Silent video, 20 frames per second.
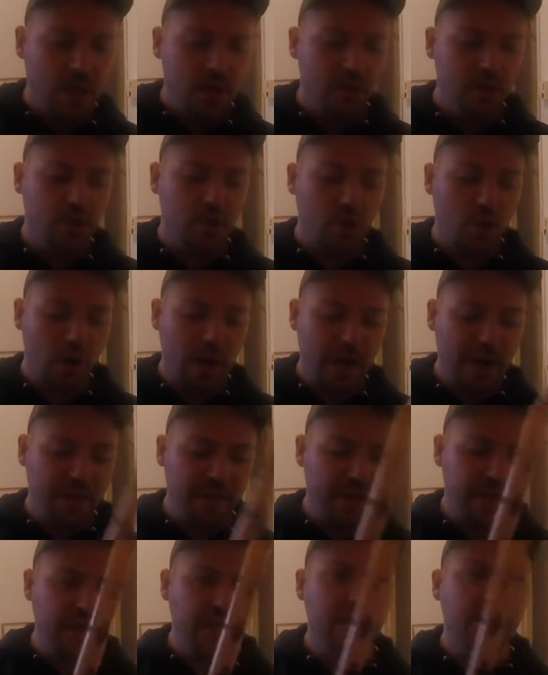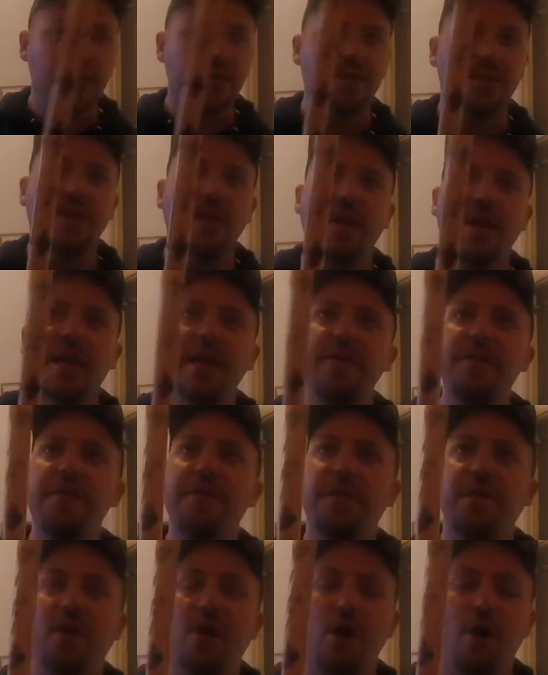So I think the
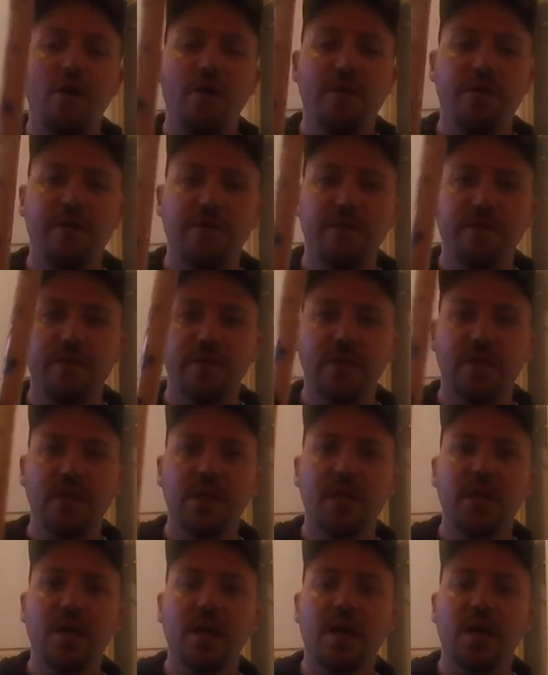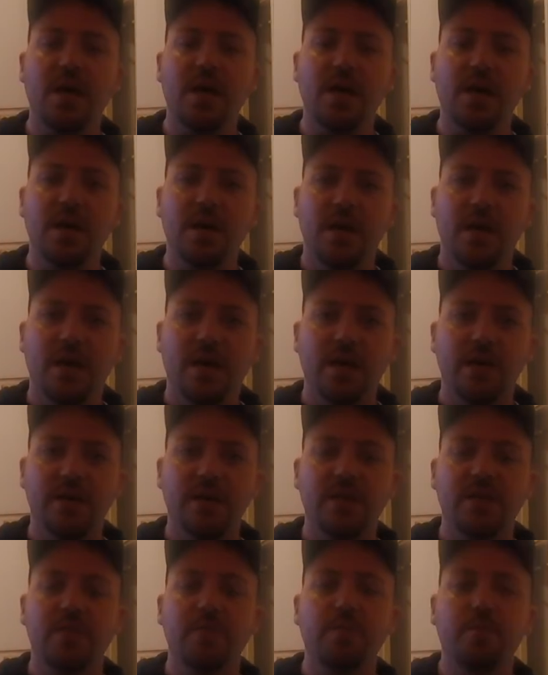length of
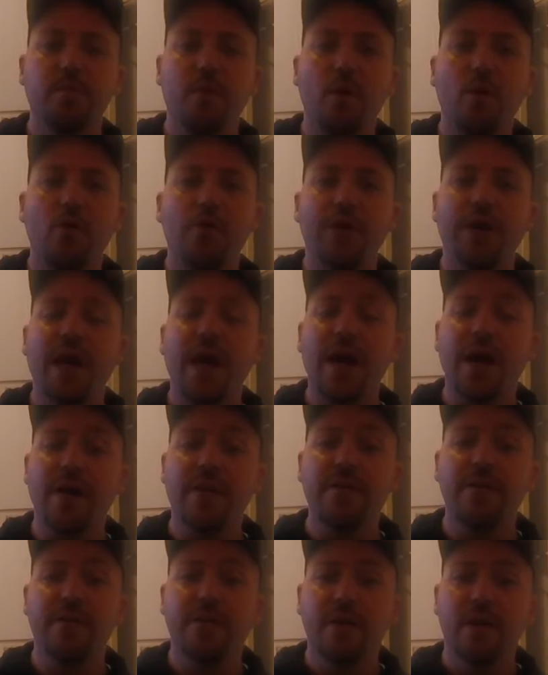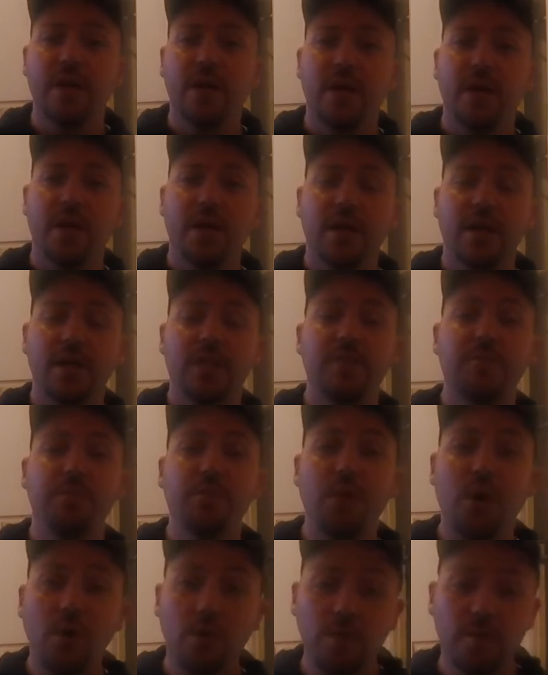this ball knife, it's
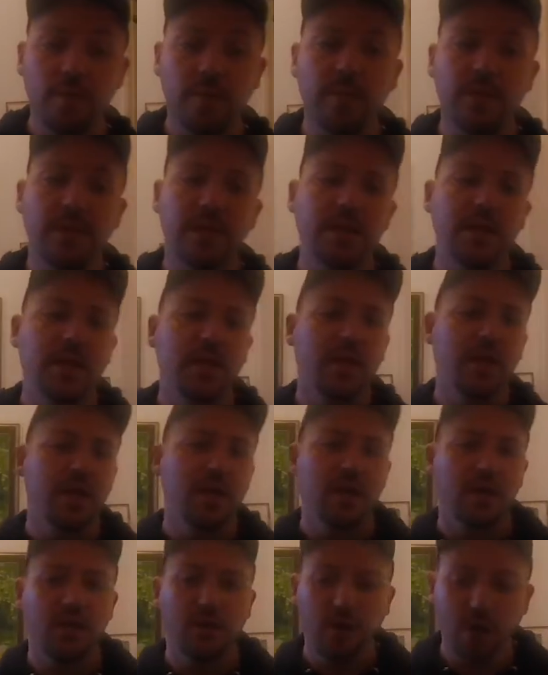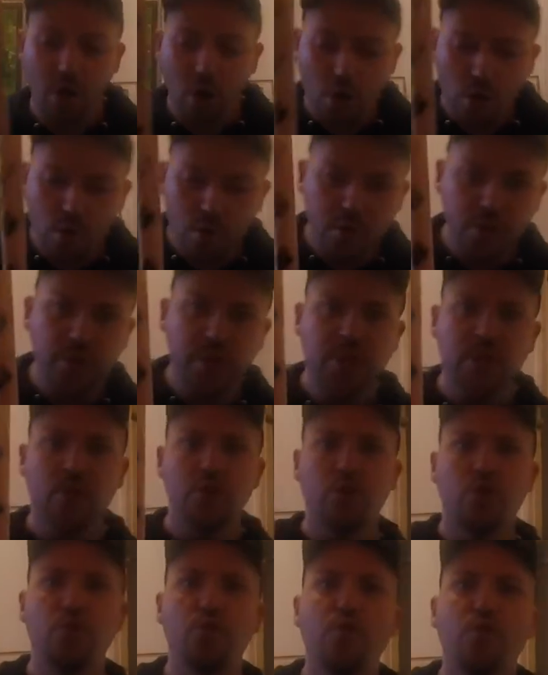probably close
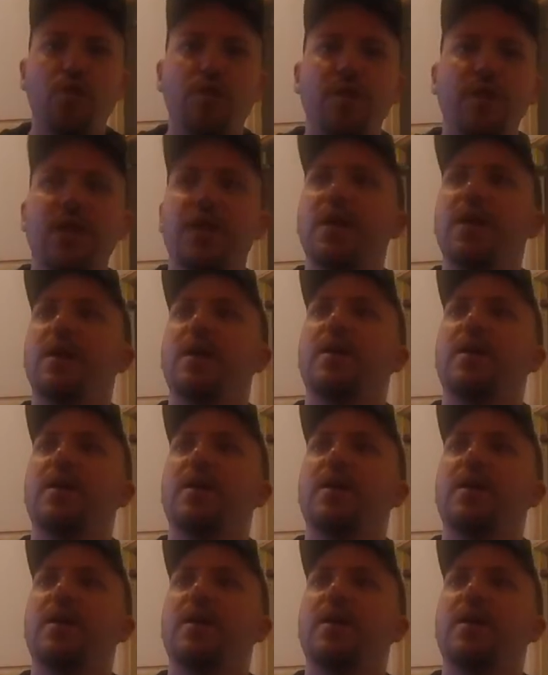to the